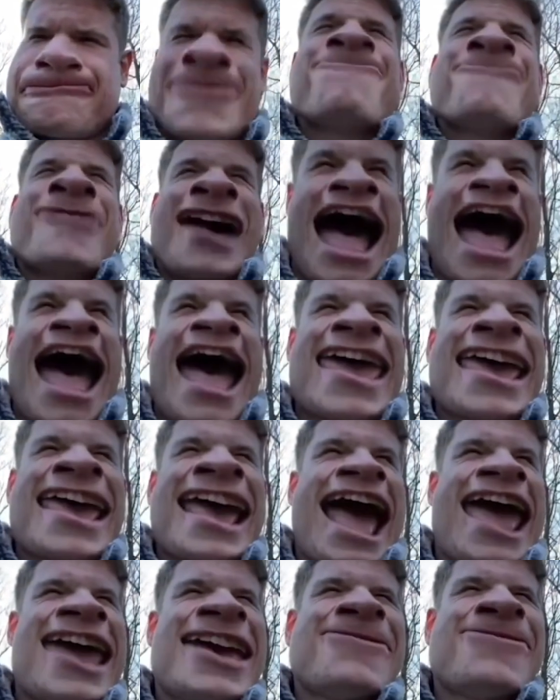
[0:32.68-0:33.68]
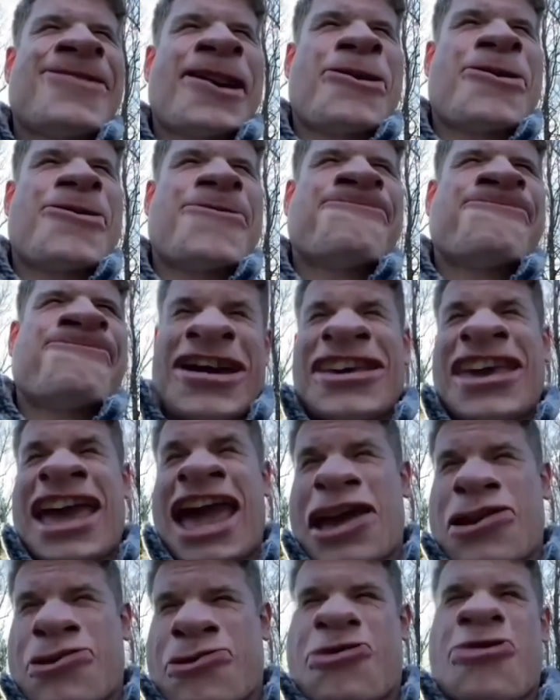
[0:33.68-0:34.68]
Hi, how you doing? Yeah,
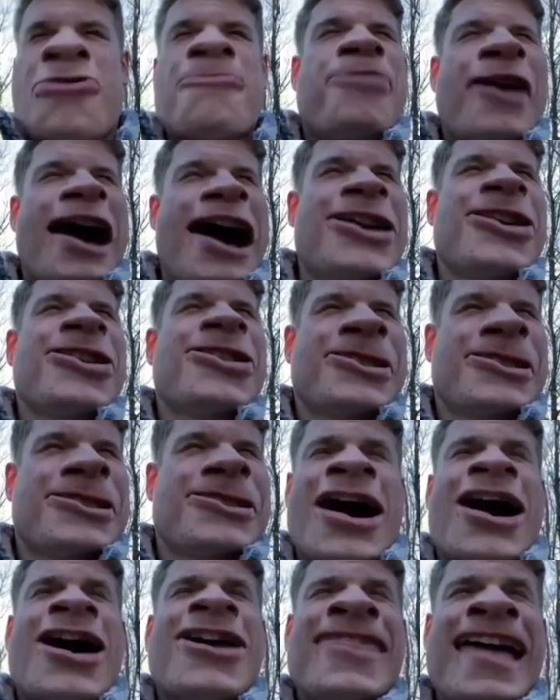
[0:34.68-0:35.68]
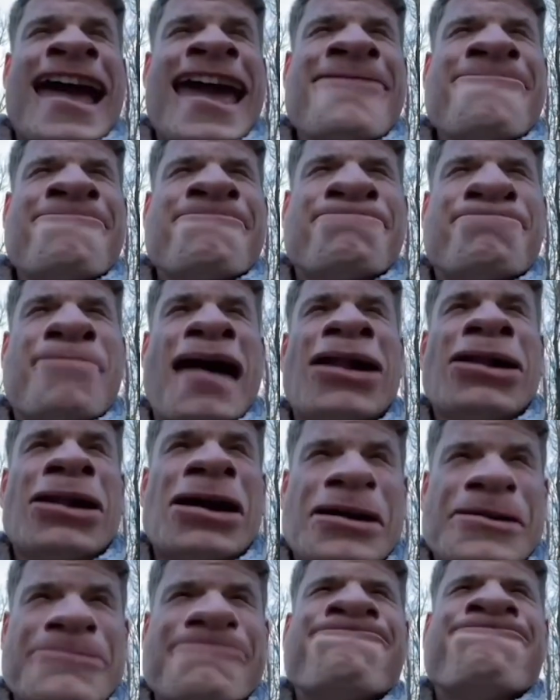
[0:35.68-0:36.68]
you Copetta. The name? Bella.
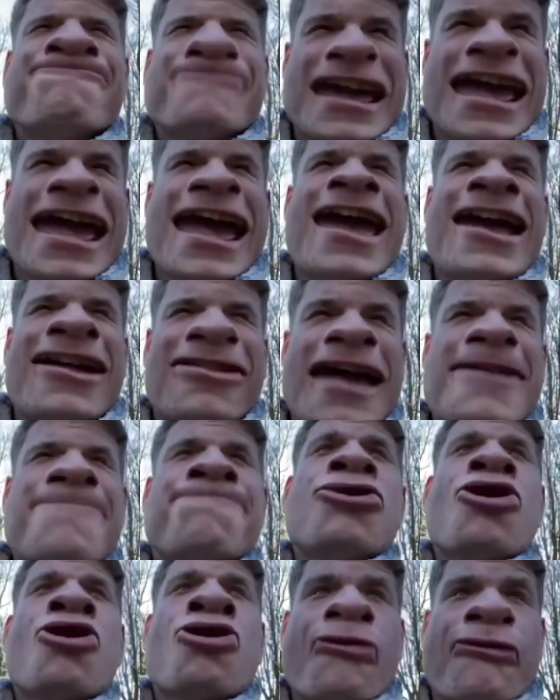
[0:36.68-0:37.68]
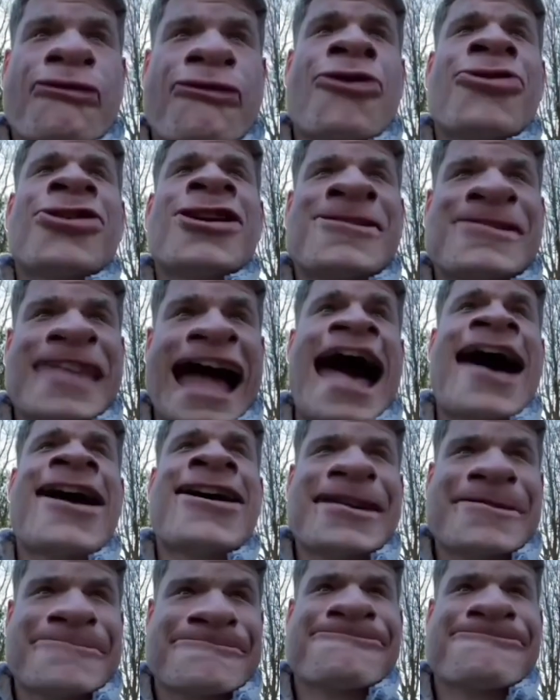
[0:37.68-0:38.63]
Yeah, like beautiful in Italian.